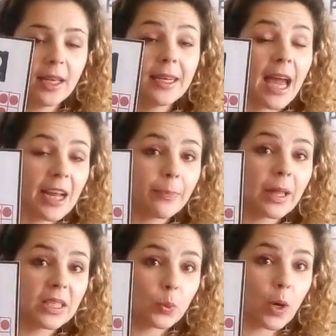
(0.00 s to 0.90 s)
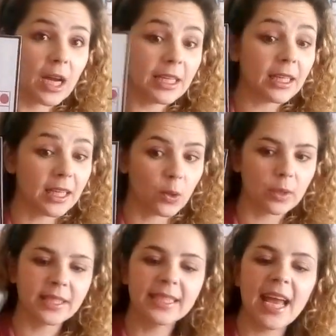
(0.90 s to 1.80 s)
9 plus 1
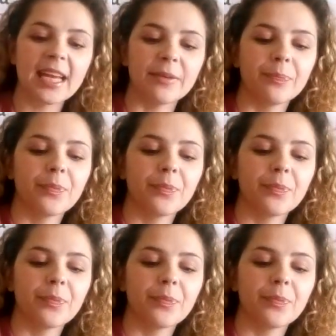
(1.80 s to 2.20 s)
equals 10,